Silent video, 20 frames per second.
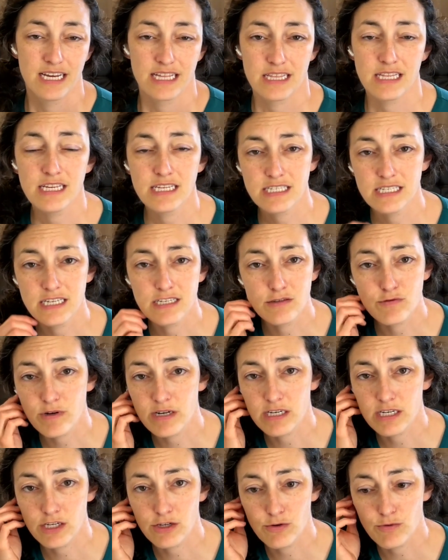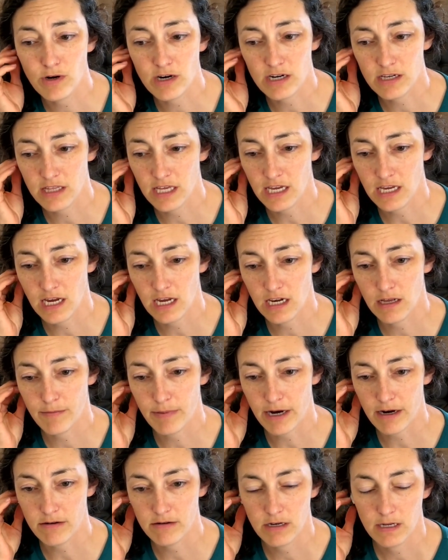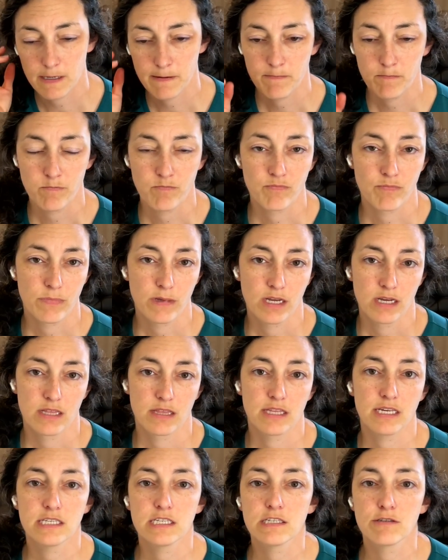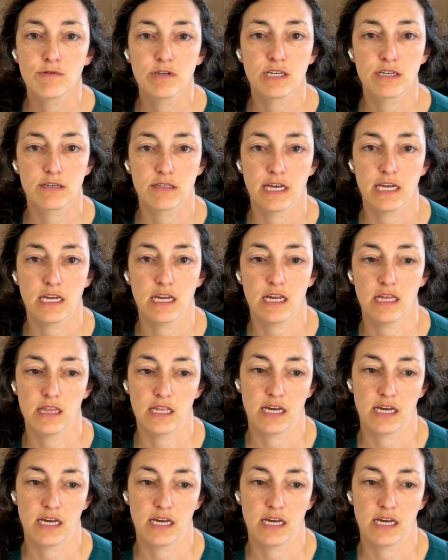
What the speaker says: This is when you are thinking about, this is when you're thinking